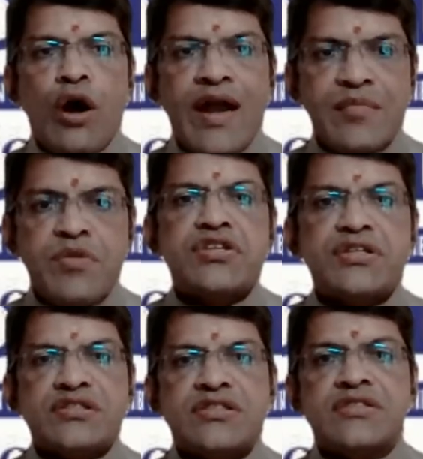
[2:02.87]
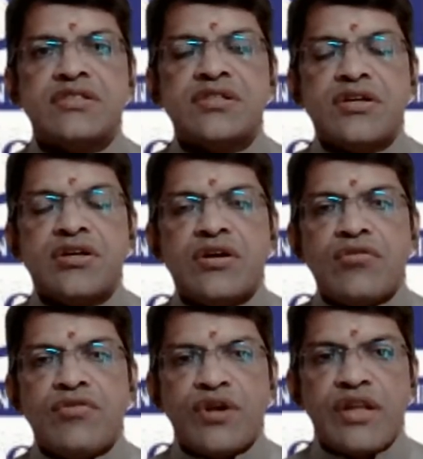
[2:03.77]
admissions
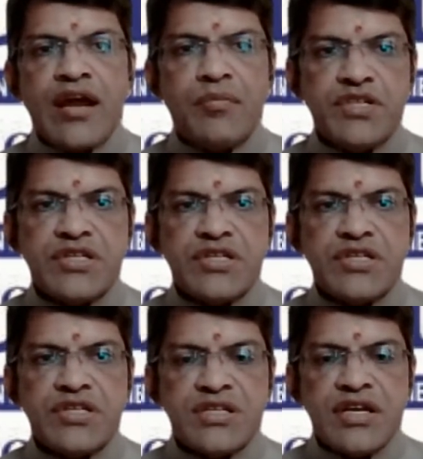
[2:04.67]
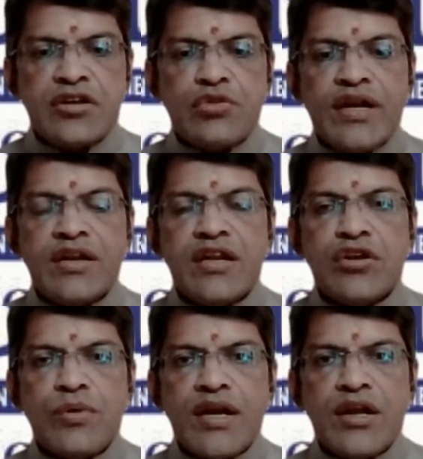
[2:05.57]
for the admissions year
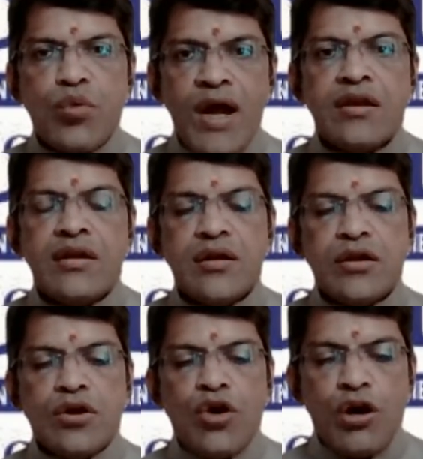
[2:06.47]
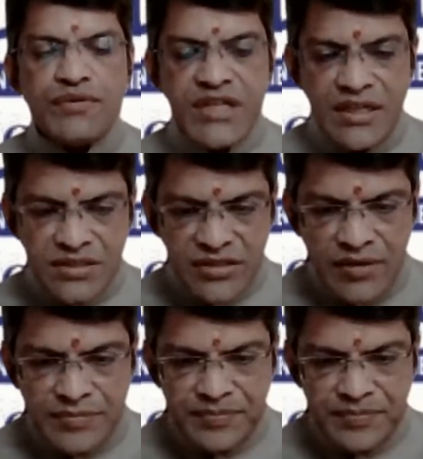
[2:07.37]
2021 of Sastra.